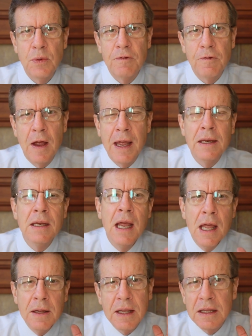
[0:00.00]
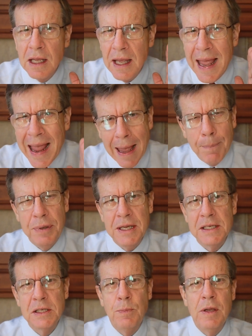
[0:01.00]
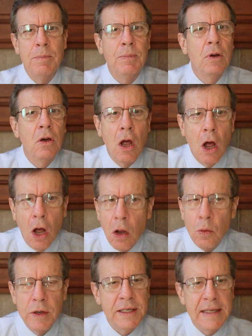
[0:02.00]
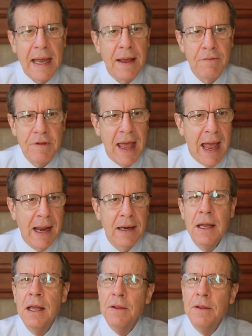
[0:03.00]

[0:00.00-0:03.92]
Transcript: We find that the happiest people always have that.